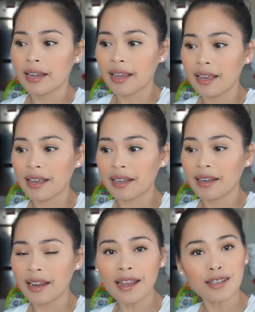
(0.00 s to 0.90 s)

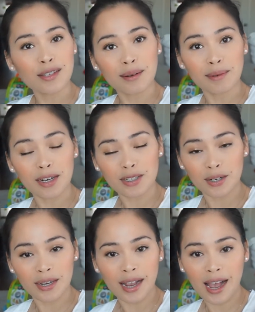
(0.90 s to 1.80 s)
And yeah, so I'm gonna show
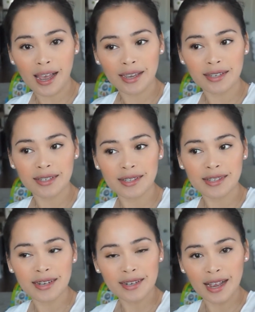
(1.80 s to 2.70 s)
you
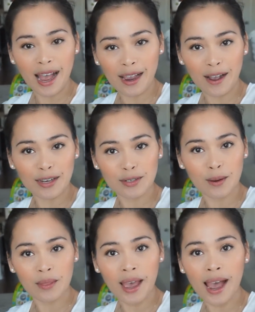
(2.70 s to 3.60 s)
guys how I do
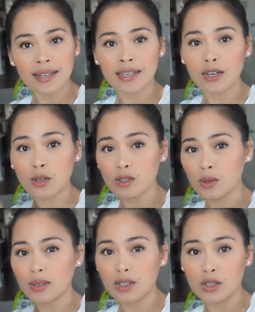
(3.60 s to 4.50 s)
all that and
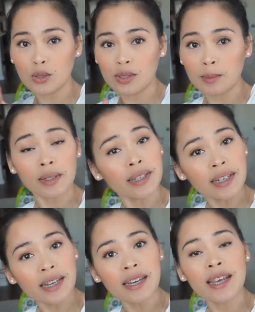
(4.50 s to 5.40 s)
also I need to do some
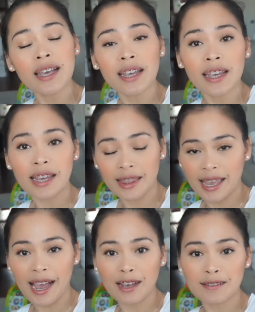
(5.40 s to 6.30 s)
cleaning in the
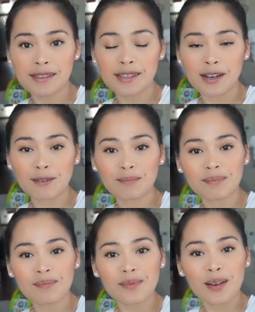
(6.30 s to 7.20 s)
house so
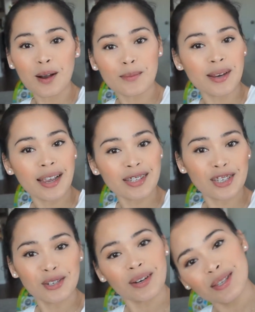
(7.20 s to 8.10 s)
hope you guys
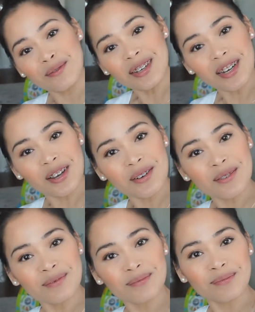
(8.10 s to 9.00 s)
enjoyed this video